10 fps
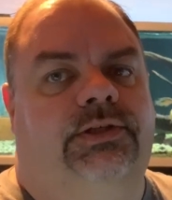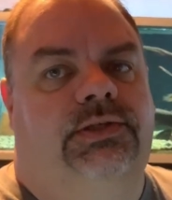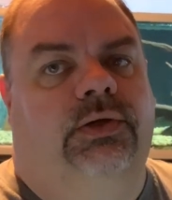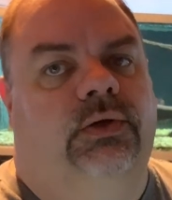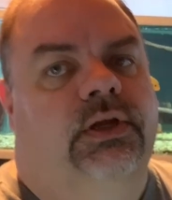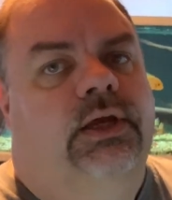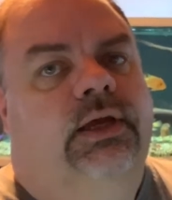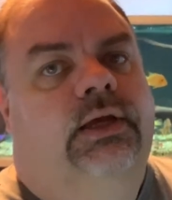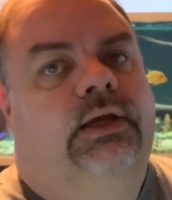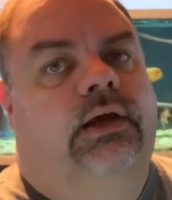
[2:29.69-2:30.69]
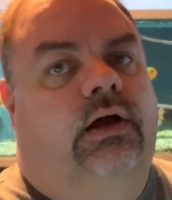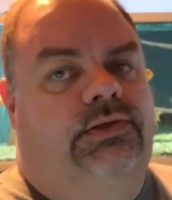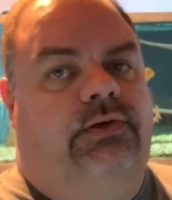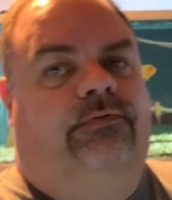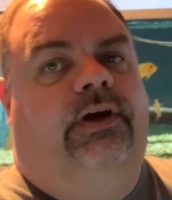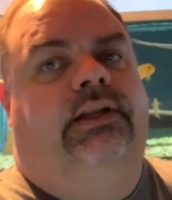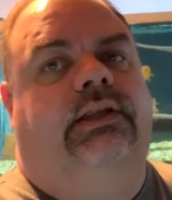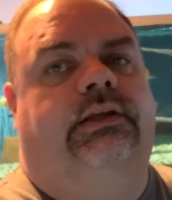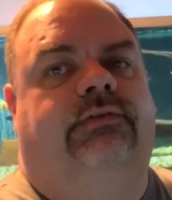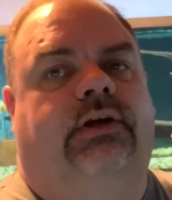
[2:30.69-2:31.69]
So also finally
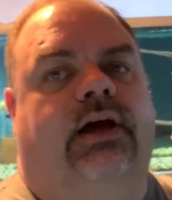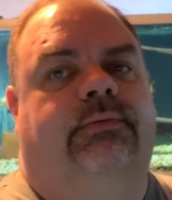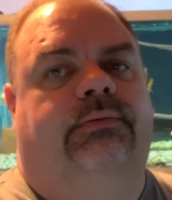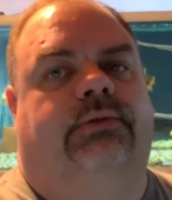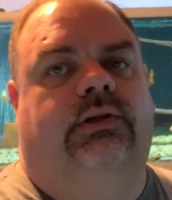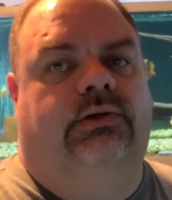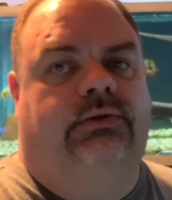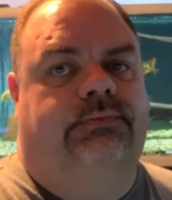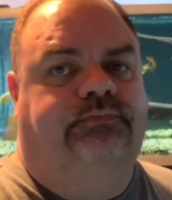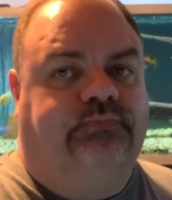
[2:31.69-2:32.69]
leave a comment below.